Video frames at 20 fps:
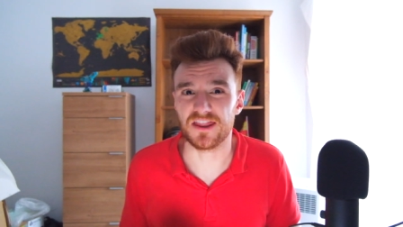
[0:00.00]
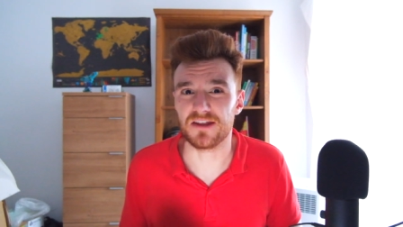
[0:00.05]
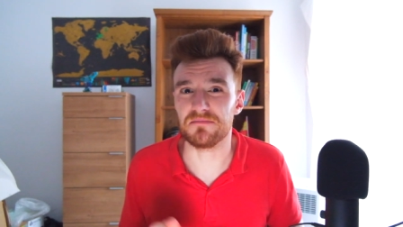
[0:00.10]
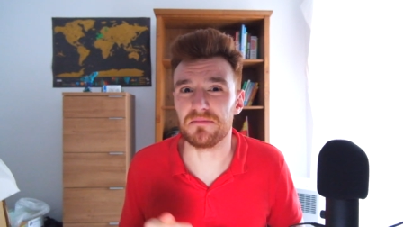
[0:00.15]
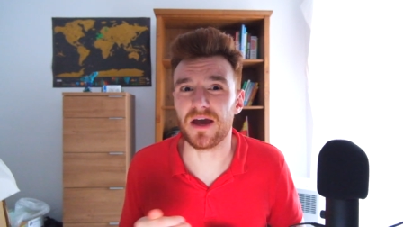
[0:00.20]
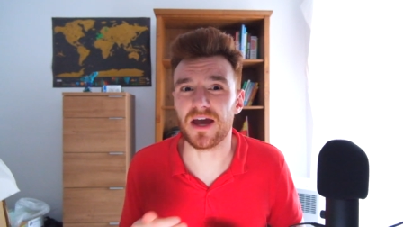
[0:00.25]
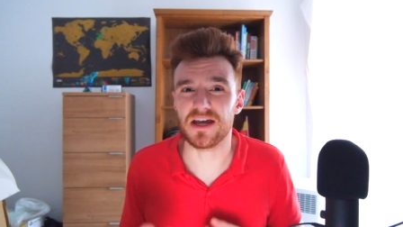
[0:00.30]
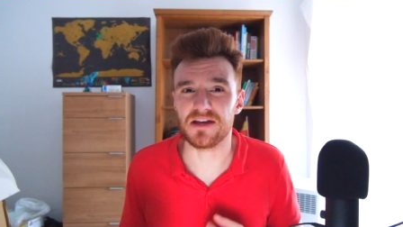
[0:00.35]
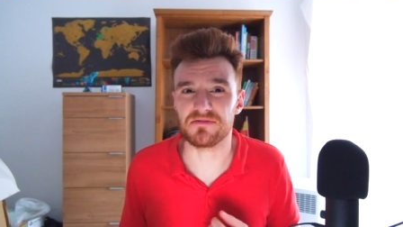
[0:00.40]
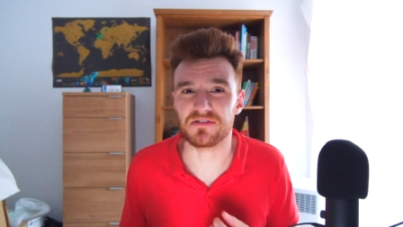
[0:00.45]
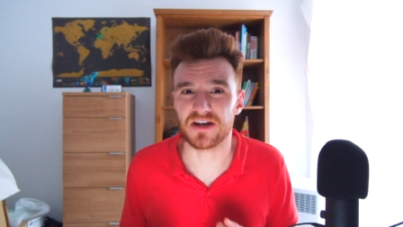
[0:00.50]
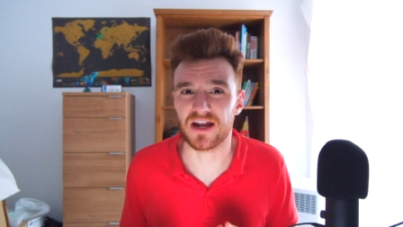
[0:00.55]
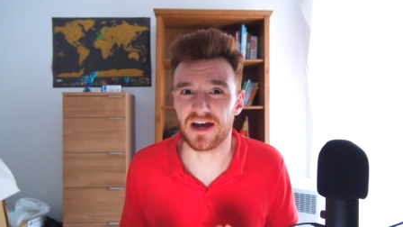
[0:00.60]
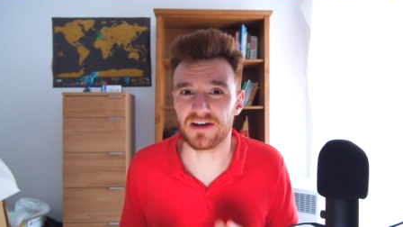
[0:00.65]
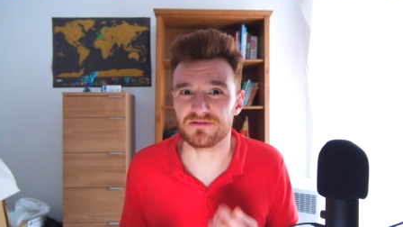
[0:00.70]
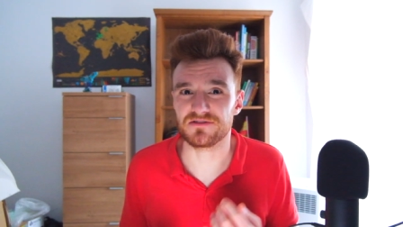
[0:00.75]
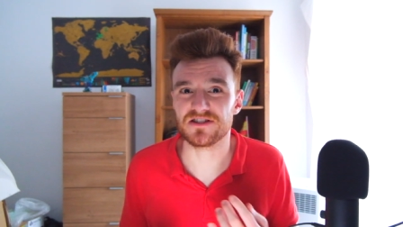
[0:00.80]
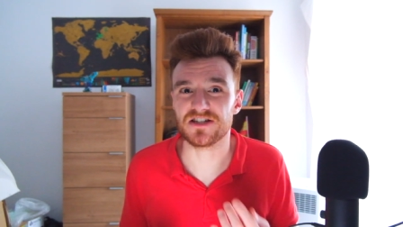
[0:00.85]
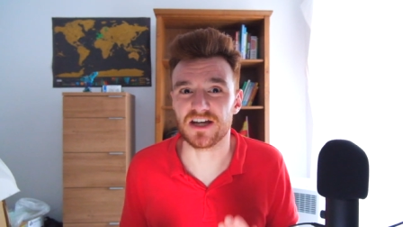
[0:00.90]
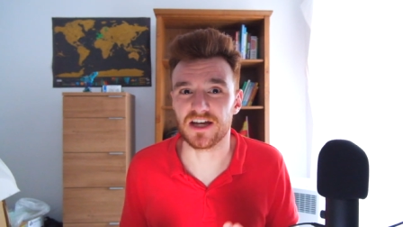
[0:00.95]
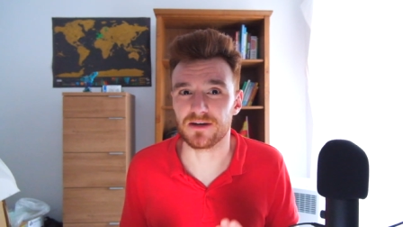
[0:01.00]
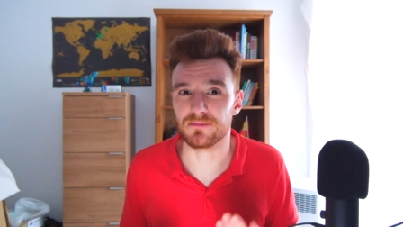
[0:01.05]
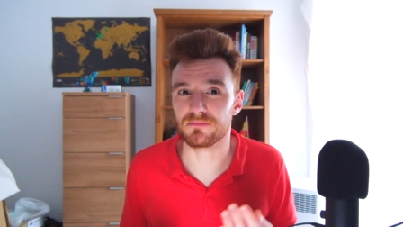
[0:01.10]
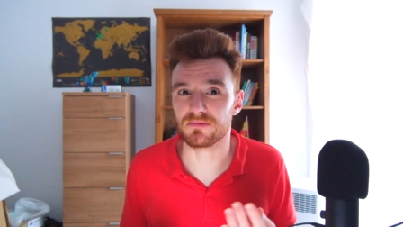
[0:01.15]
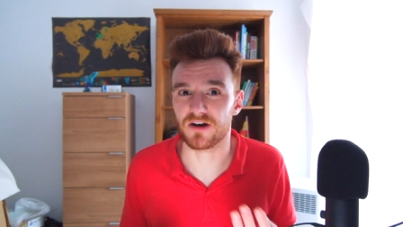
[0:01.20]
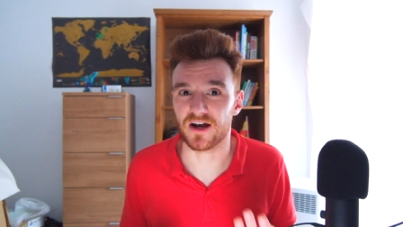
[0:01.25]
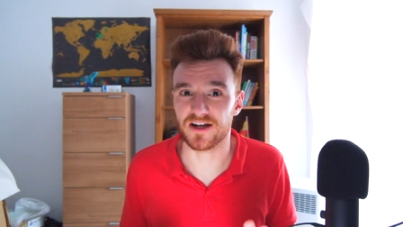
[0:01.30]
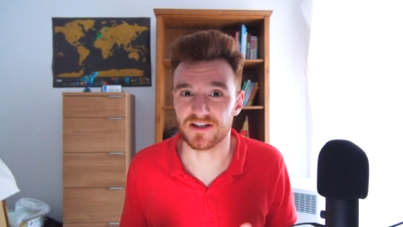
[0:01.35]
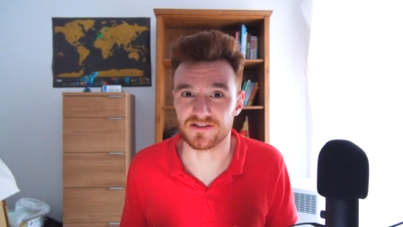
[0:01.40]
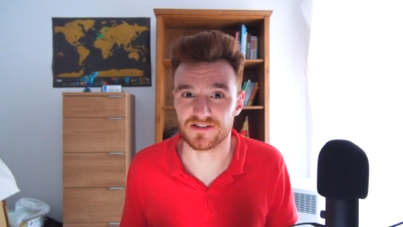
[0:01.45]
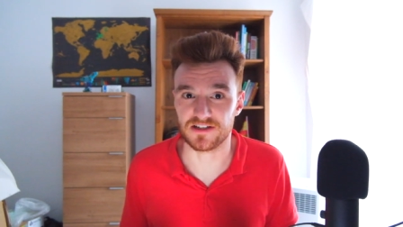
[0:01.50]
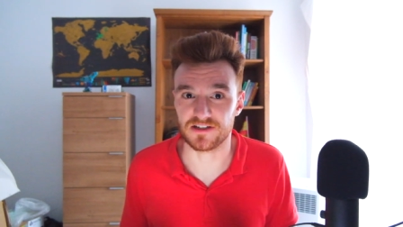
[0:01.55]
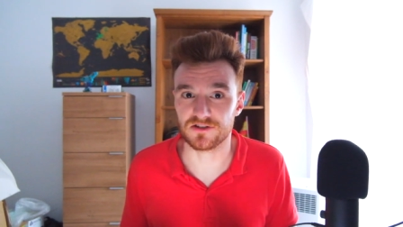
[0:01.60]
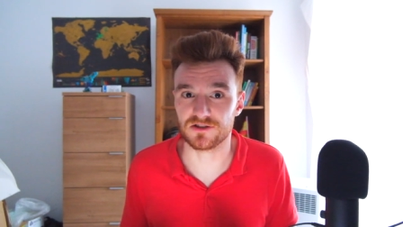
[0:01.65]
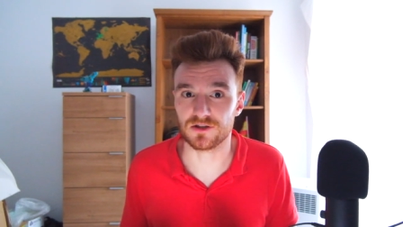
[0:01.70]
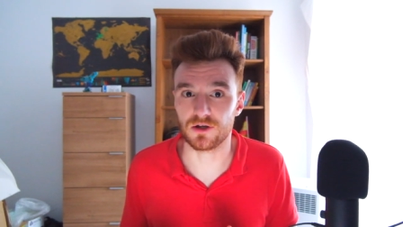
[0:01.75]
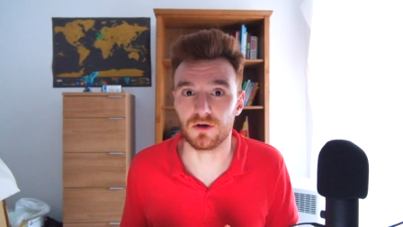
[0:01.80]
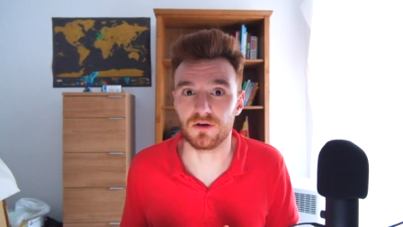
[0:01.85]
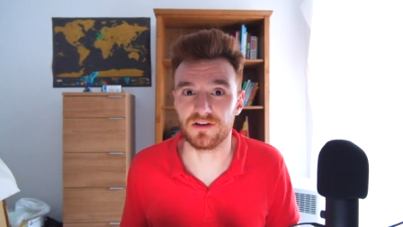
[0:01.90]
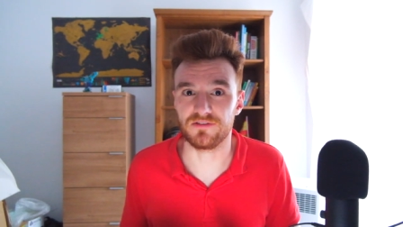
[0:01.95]
And they may even have tiered
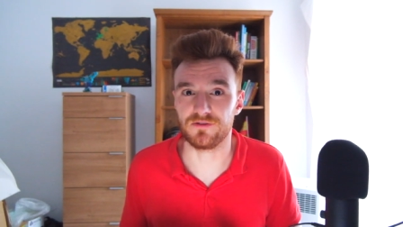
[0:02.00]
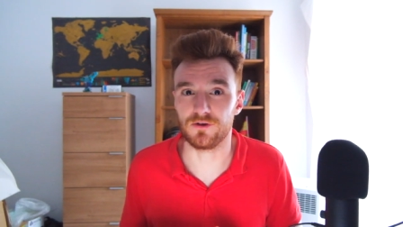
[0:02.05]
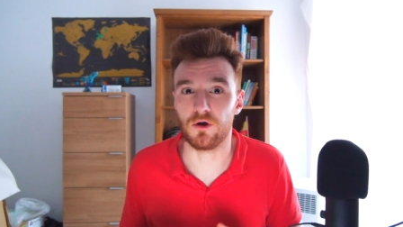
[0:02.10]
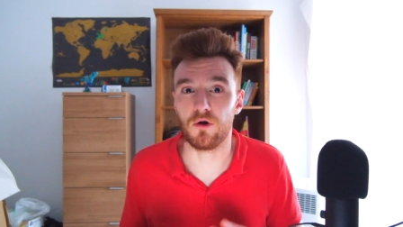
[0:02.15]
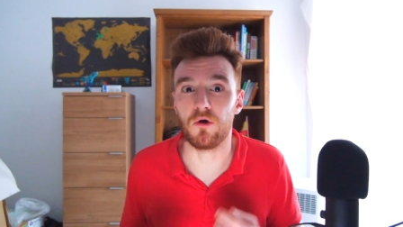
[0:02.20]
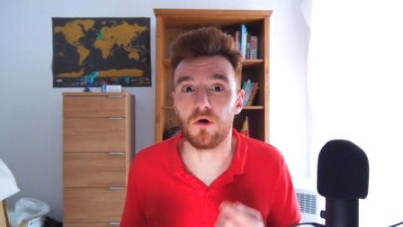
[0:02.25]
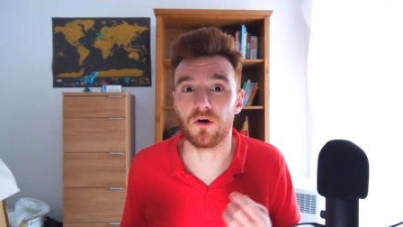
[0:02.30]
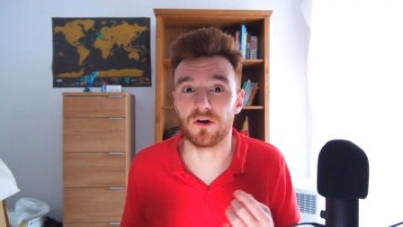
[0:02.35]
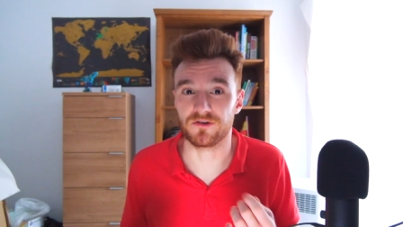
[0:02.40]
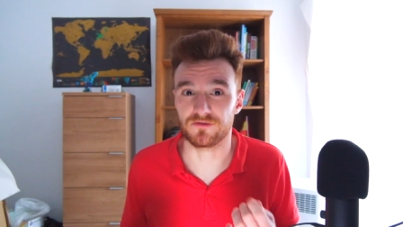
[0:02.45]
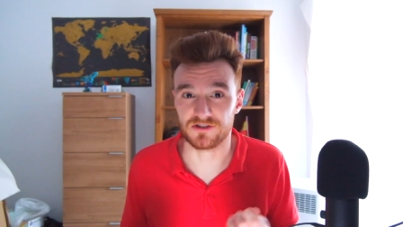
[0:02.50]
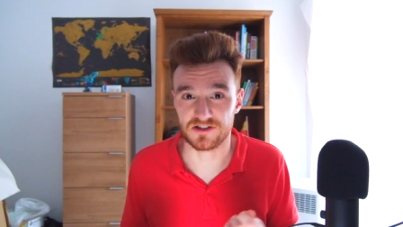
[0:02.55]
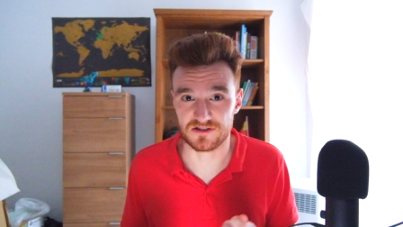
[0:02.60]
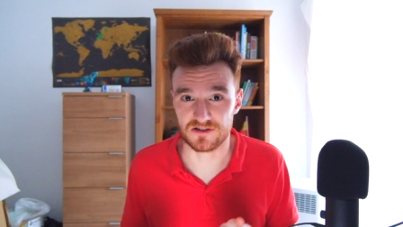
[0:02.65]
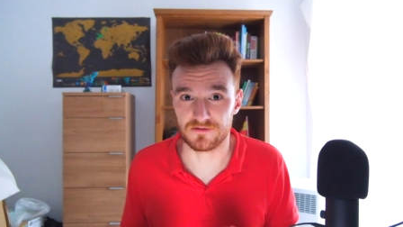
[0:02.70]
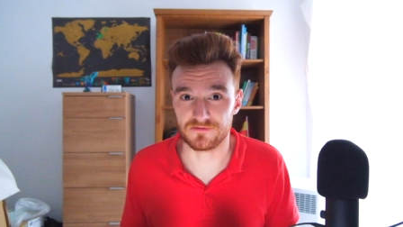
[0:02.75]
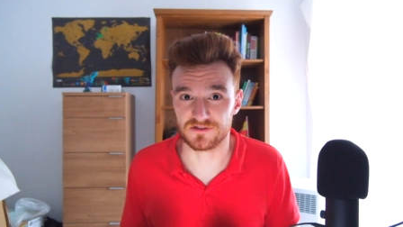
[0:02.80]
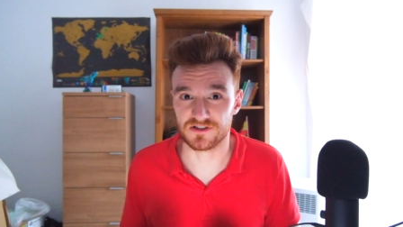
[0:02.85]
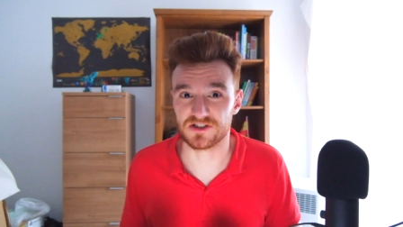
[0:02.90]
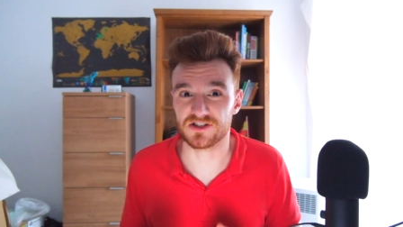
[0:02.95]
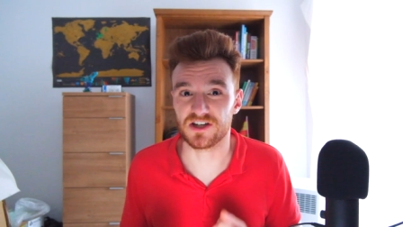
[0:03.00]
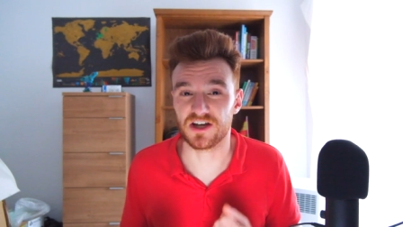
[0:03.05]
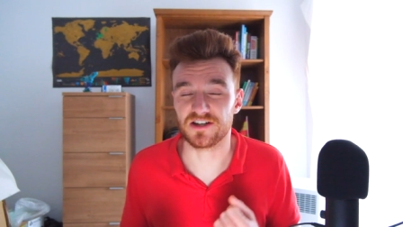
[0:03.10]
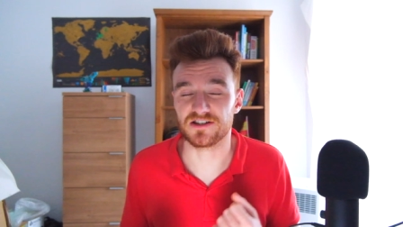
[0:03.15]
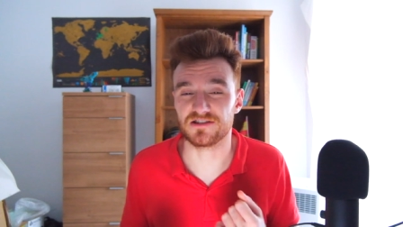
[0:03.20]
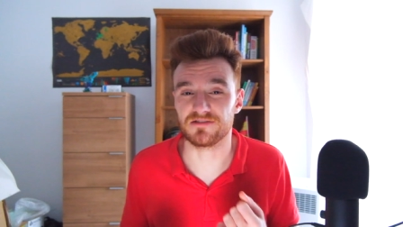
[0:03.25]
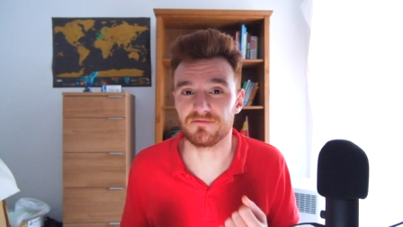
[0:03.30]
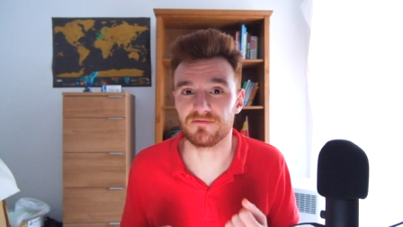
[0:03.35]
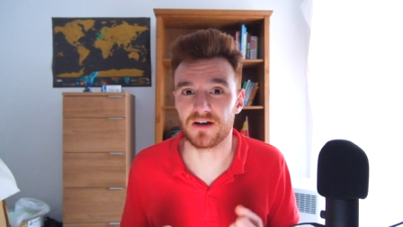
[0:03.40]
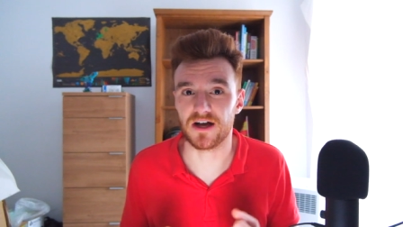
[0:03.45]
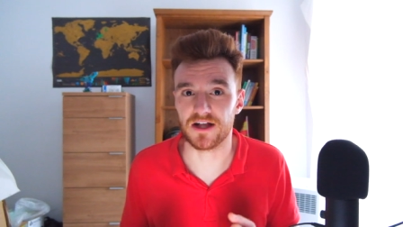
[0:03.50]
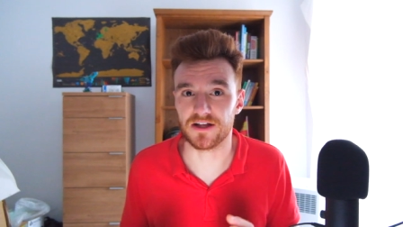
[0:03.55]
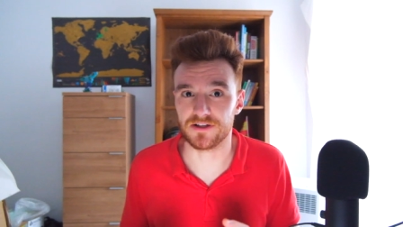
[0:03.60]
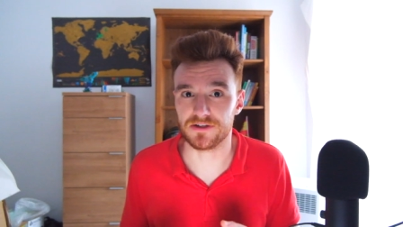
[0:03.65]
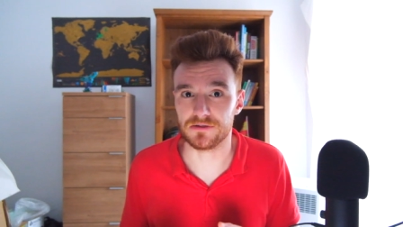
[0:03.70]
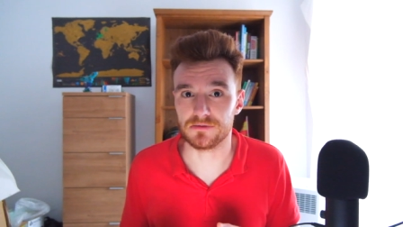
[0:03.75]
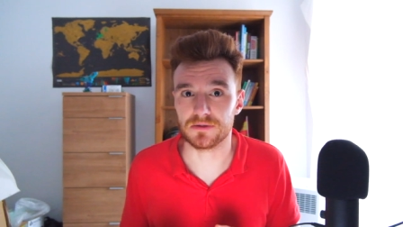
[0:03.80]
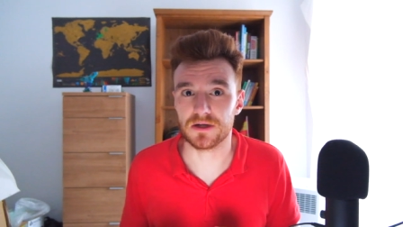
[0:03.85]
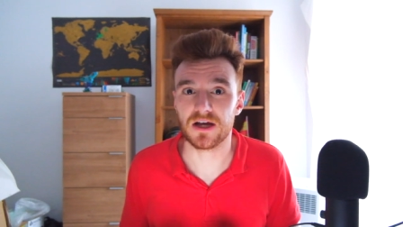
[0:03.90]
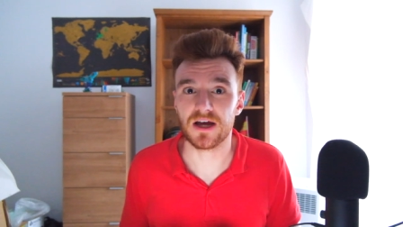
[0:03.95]
pricing, so if your order is over a certain
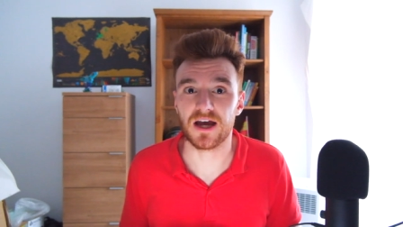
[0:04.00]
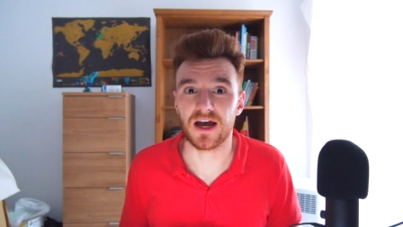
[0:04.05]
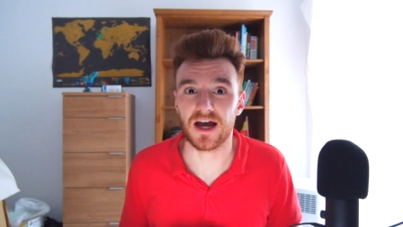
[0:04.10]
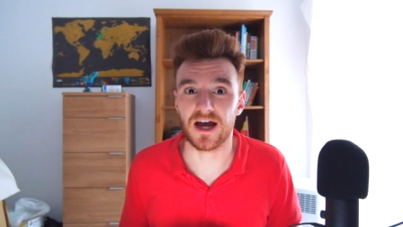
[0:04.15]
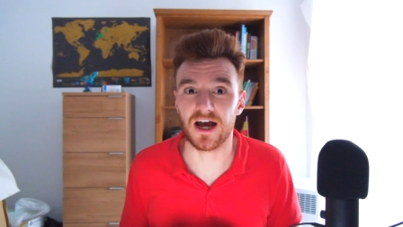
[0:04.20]
value,